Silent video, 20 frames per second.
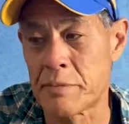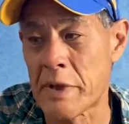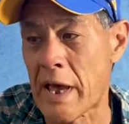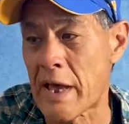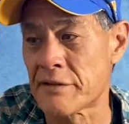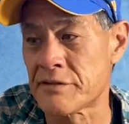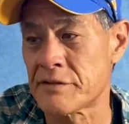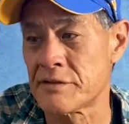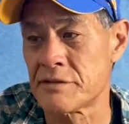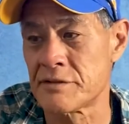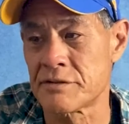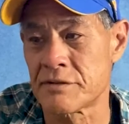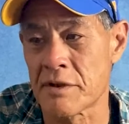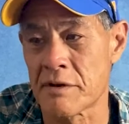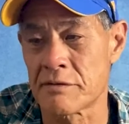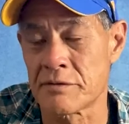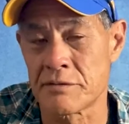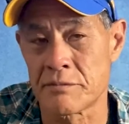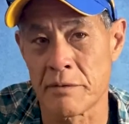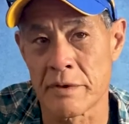passages
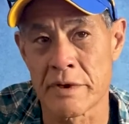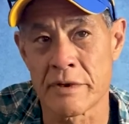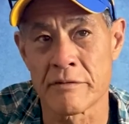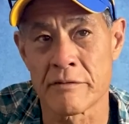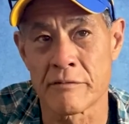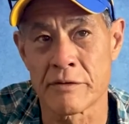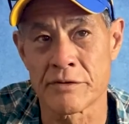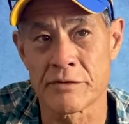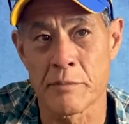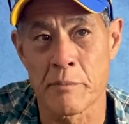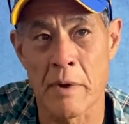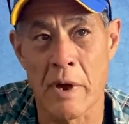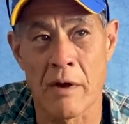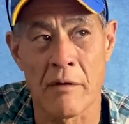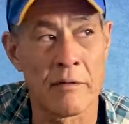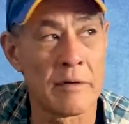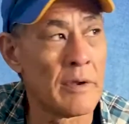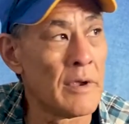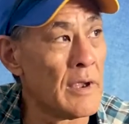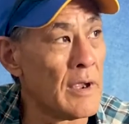I was reading was
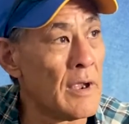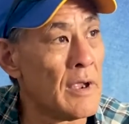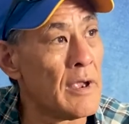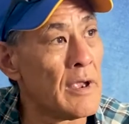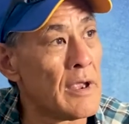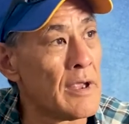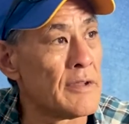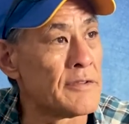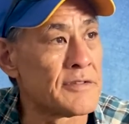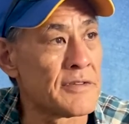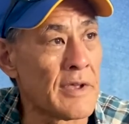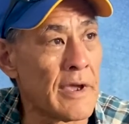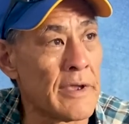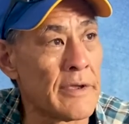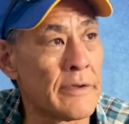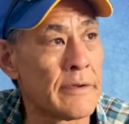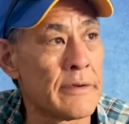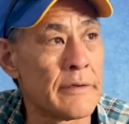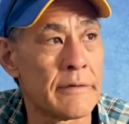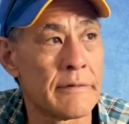about. It's
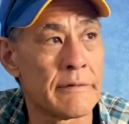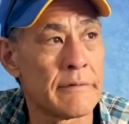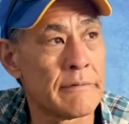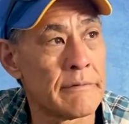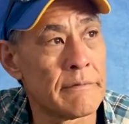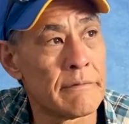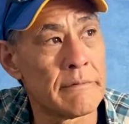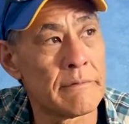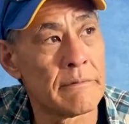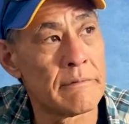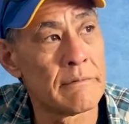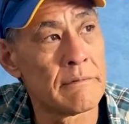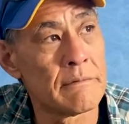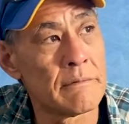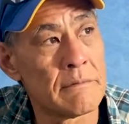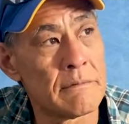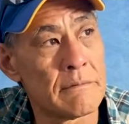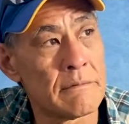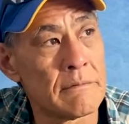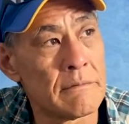like,
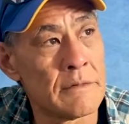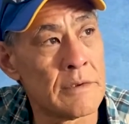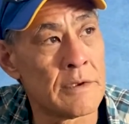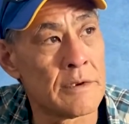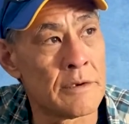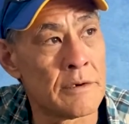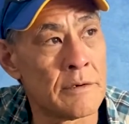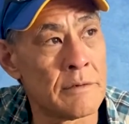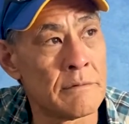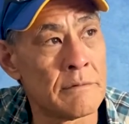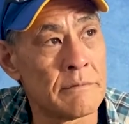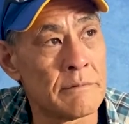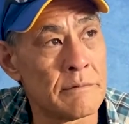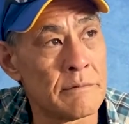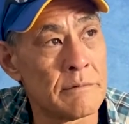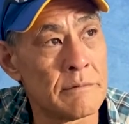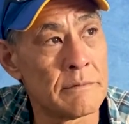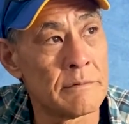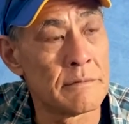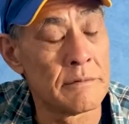you know,
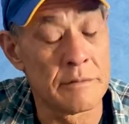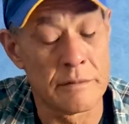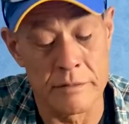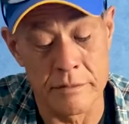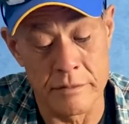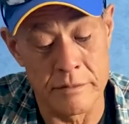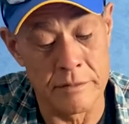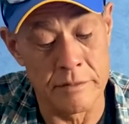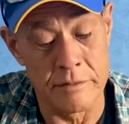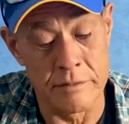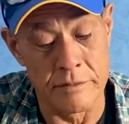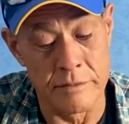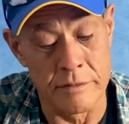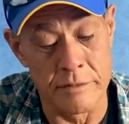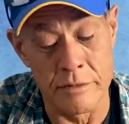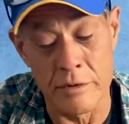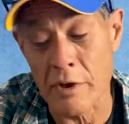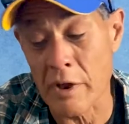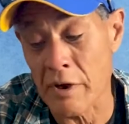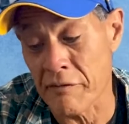
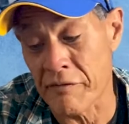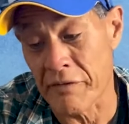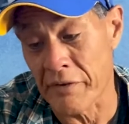you got to